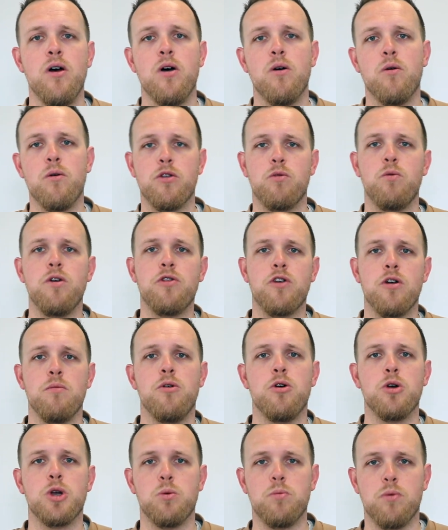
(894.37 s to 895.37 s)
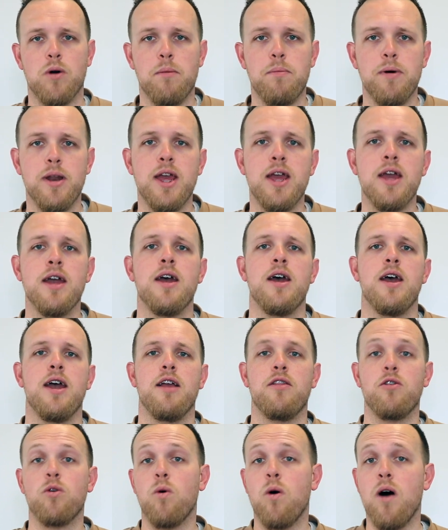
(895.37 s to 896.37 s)
Whereas with commercial property,
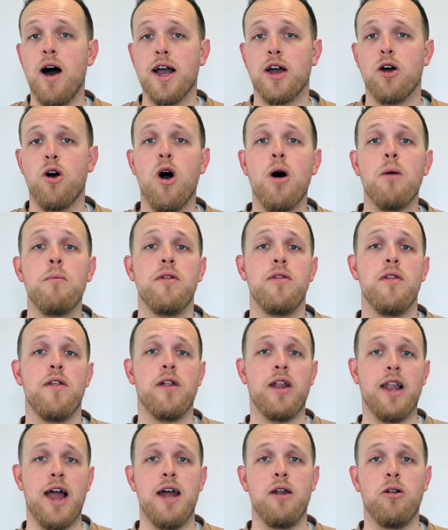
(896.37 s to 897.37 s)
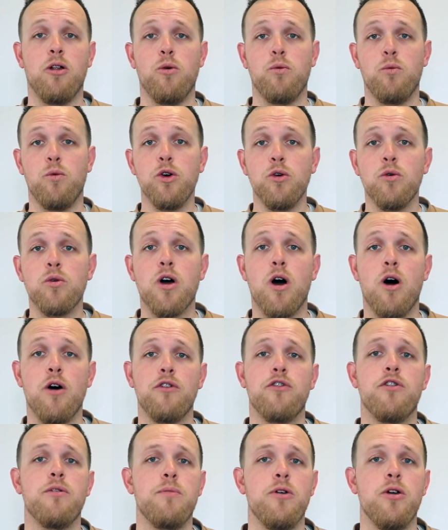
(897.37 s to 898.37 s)
it's quite common that the landlord will
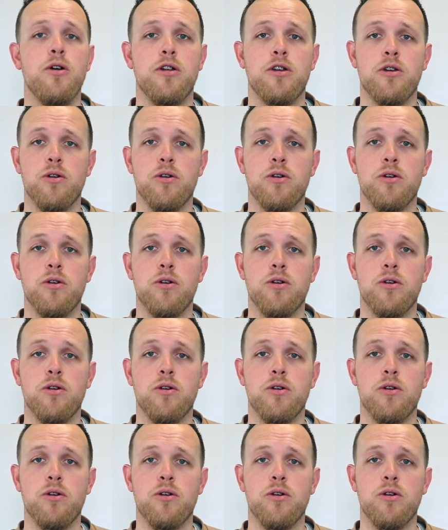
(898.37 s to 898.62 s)
contribute